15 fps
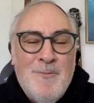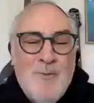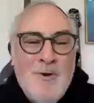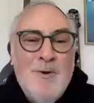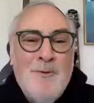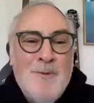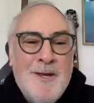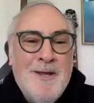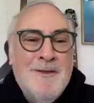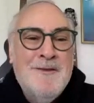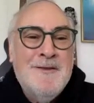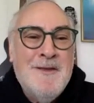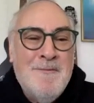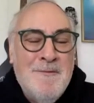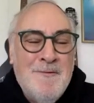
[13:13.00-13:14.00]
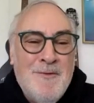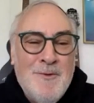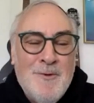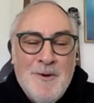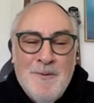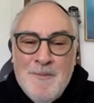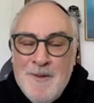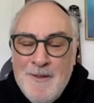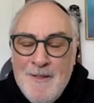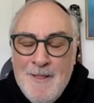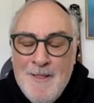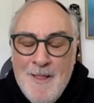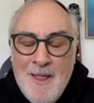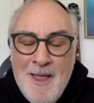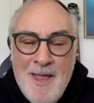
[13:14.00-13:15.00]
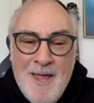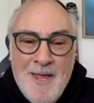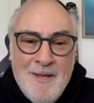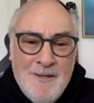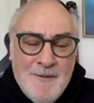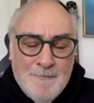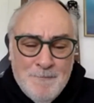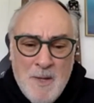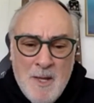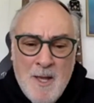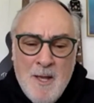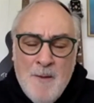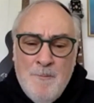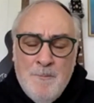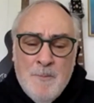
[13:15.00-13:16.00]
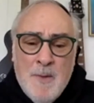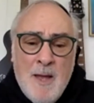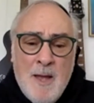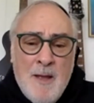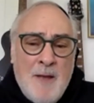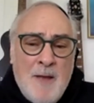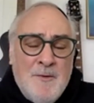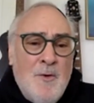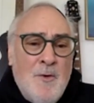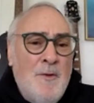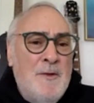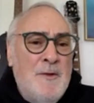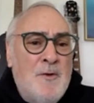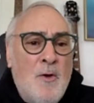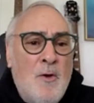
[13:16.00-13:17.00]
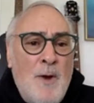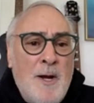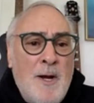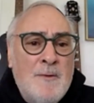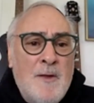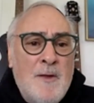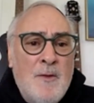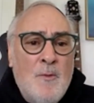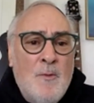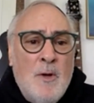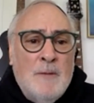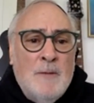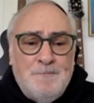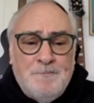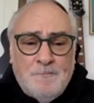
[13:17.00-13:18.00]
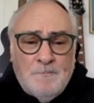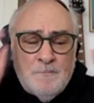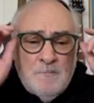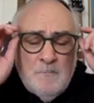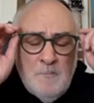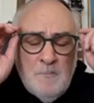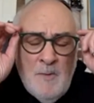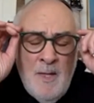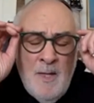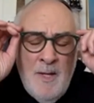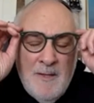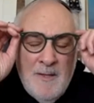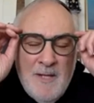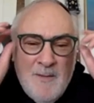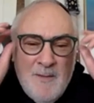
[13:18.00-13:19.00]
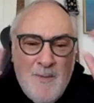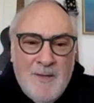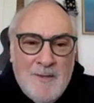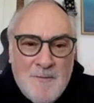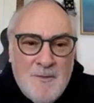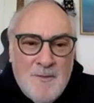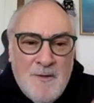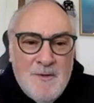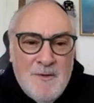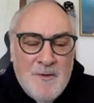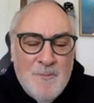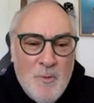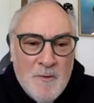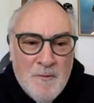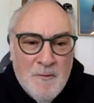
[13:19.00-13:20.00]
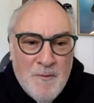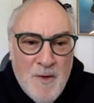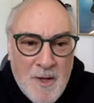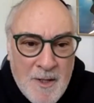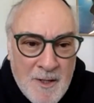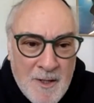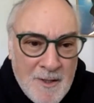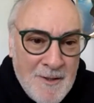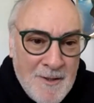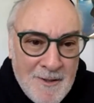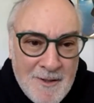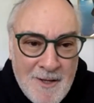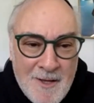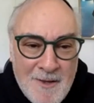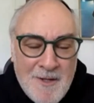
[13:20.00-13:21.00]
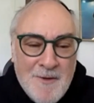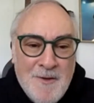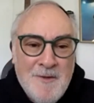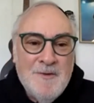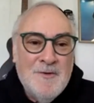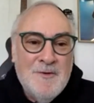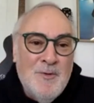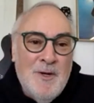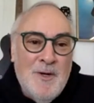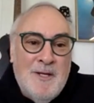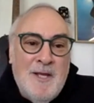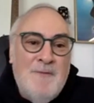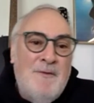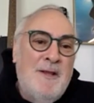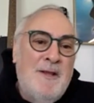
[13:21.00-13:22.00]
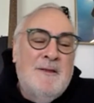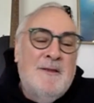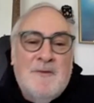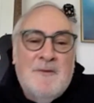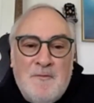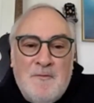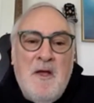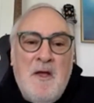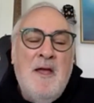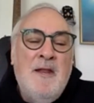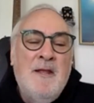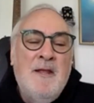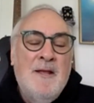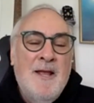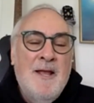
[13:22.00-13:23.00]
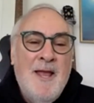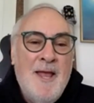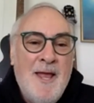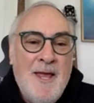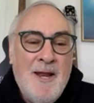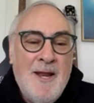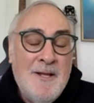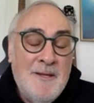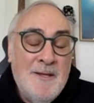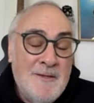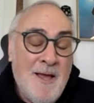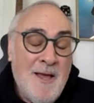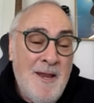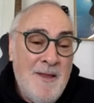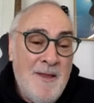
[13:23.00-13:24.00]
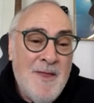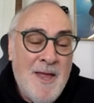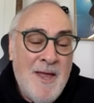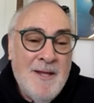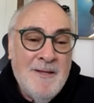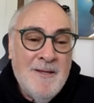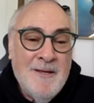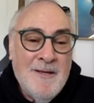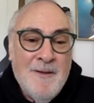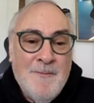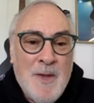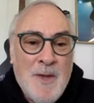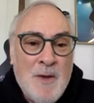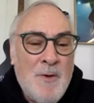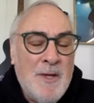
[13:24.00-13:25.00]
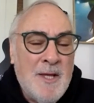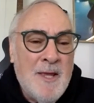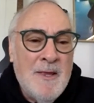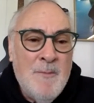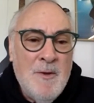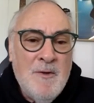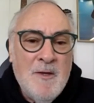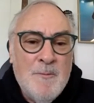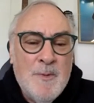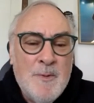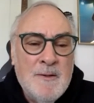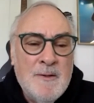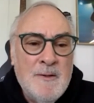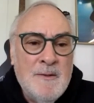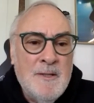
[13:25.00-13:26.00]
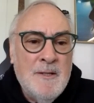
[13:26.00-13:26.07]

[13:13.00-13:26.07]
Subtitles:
Broadway on the seventh floor. And I saw these gold records on the wall. And I said to myself, this is more fun. This is creativity. This is fun. And I decided that I wanted to get in the music business.